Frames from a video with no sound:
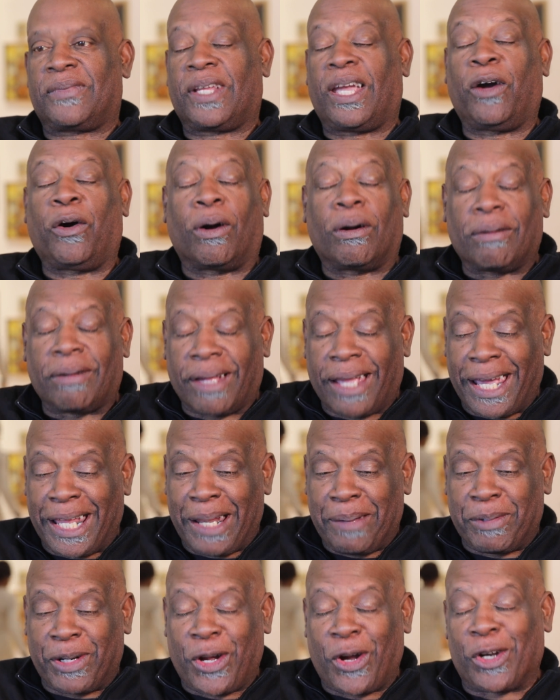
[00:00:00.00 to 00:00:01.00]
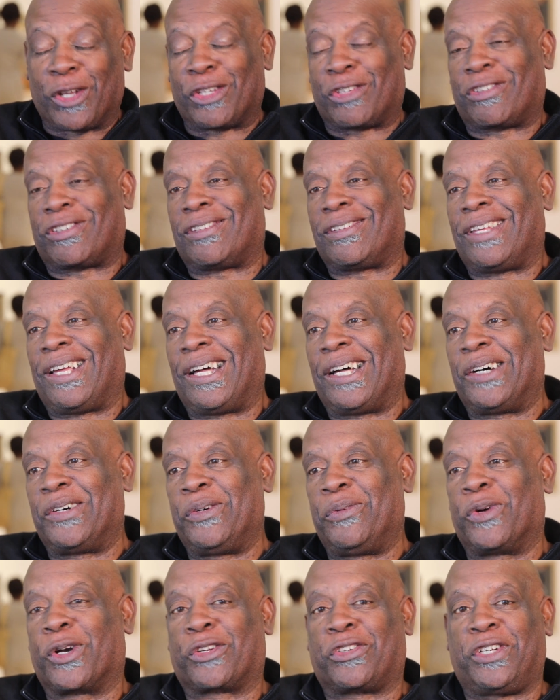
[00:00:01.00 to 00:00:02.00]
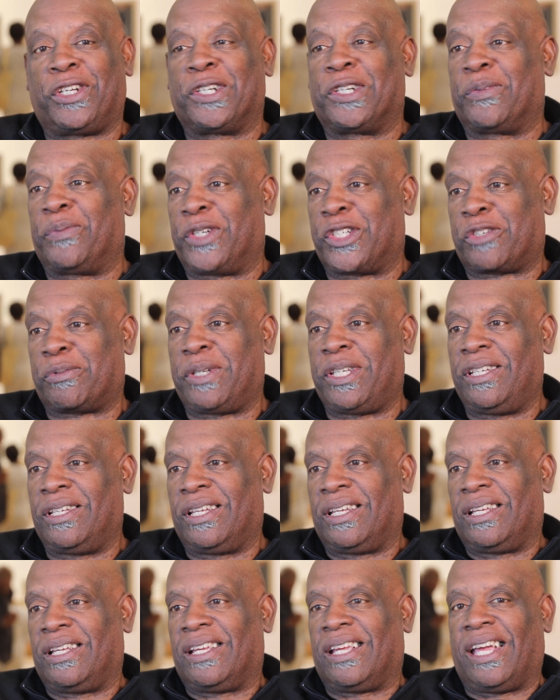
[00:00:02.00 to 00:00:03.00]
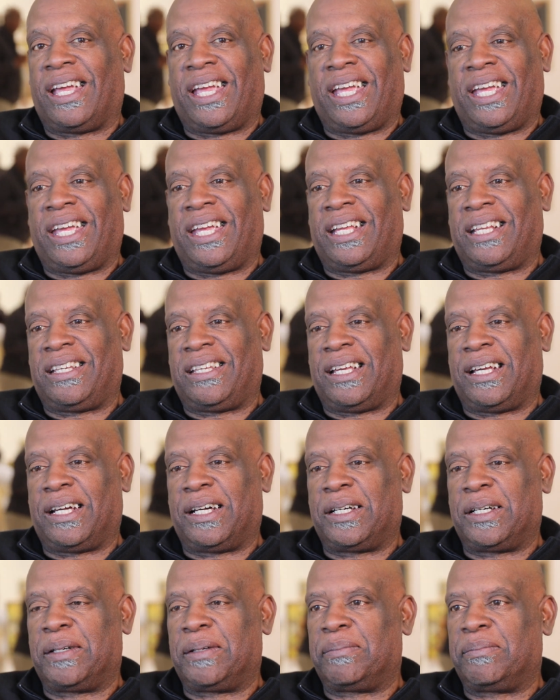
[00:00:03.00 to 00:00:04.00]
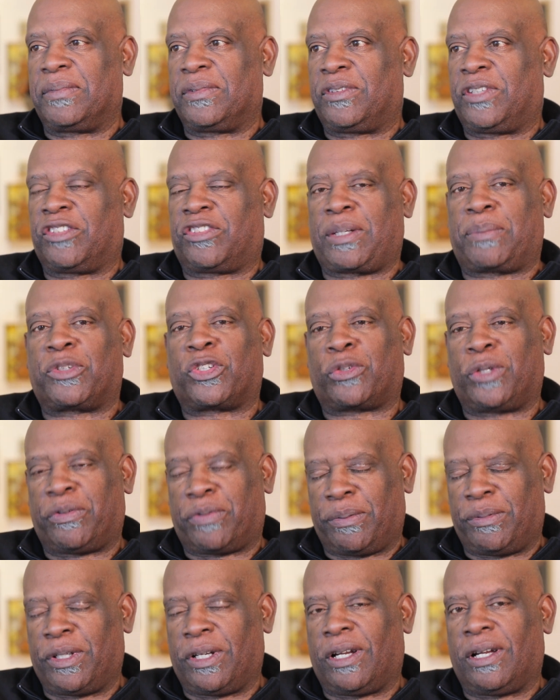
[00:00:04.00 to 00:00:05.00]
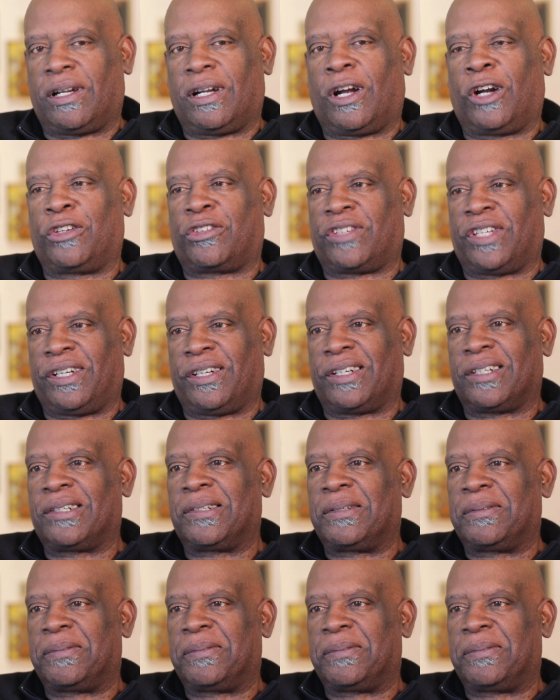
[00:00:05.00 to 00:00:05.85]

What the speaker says: Oh, and I'm an artist who works here in Richmond and just up the street from the Art Center.